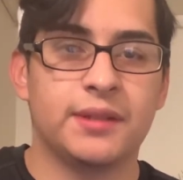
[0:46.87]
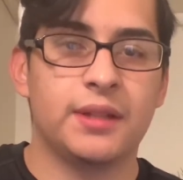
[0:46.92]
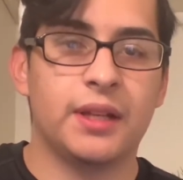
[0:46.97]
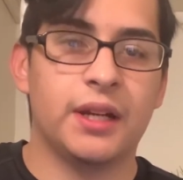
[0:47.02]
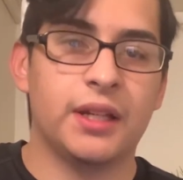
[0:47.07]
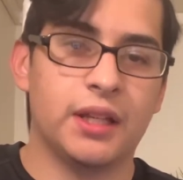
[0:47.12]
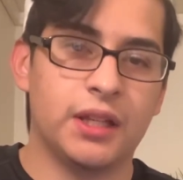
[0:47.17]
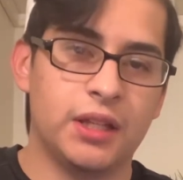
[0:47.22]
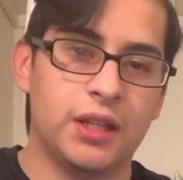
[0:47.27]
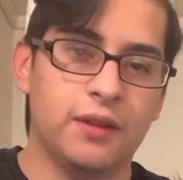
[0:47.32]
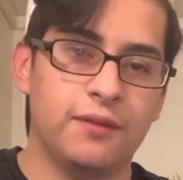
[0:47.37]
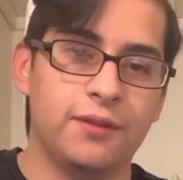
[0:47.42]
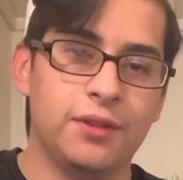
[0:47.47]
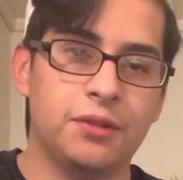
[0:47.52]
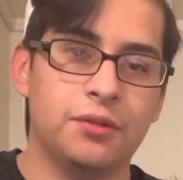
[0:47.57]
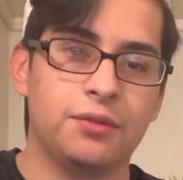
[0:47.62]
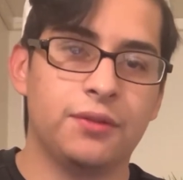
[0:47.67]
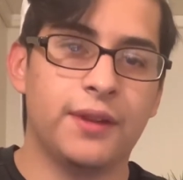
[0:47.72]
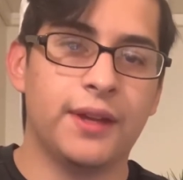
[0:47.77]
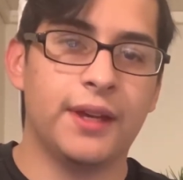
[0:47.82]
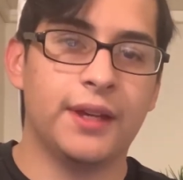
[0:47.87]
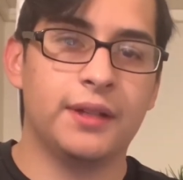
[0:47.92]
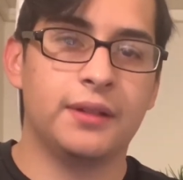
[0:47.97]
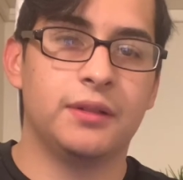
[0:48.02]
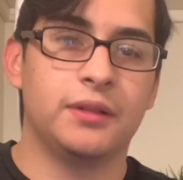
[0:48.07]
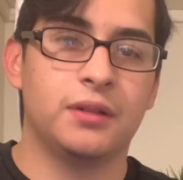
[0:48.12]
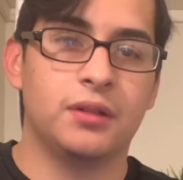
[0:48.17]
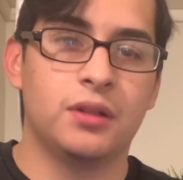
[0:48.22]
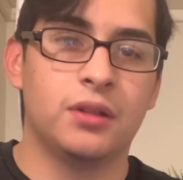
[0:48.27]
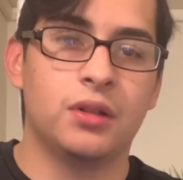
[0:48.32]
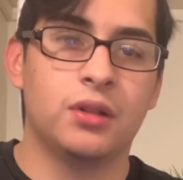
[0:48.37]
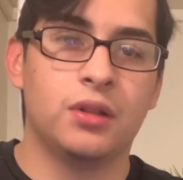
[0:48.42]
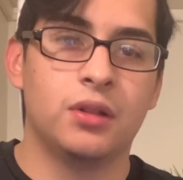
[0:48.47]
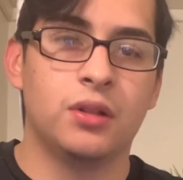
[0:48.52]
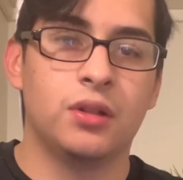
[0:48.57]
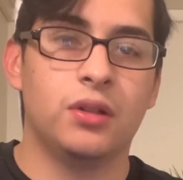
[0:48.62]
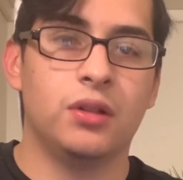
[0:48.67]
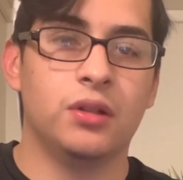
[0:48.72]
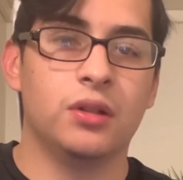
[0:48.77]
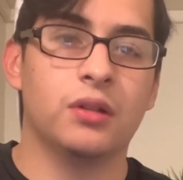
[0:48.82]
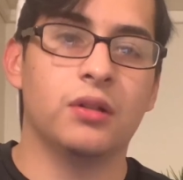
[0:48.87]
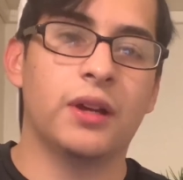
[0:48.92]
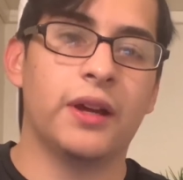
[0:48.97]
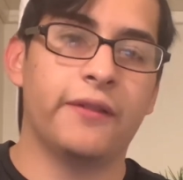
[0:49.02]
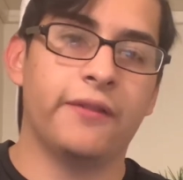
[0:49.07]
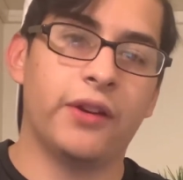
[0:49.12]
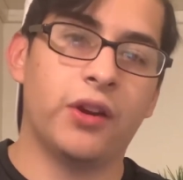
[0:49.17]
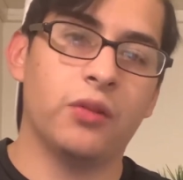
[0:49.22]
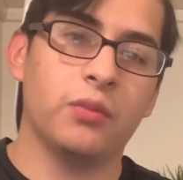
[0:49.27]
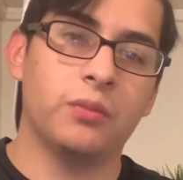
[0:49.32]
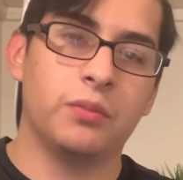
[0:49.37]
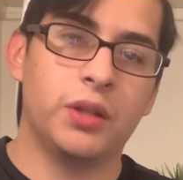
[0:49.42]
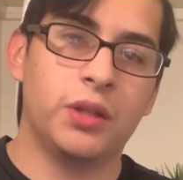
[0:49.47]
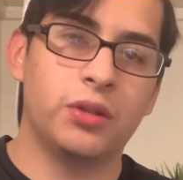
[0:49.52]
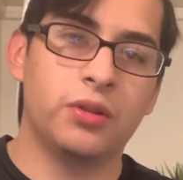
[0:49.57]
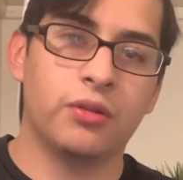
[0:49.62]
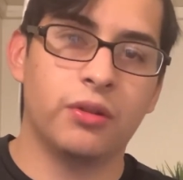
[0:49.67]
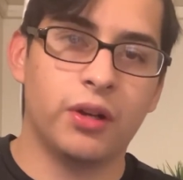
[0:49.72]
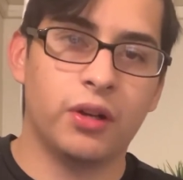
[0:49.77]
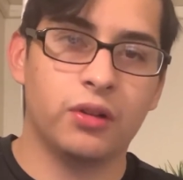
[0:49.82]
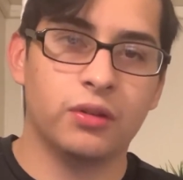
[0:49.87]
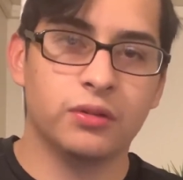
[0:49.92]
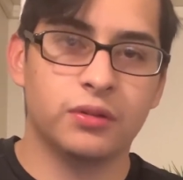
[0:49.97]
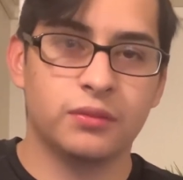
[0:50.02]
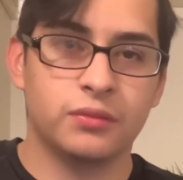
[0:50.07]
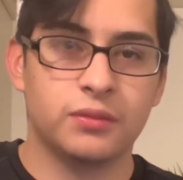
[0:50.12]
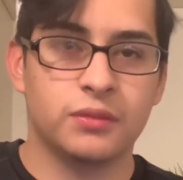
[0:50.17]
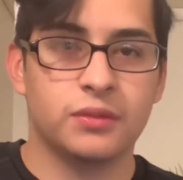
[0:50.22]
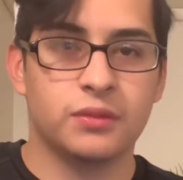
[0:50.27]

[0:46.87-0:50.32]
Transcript: that I can give you that, have helped me throughout,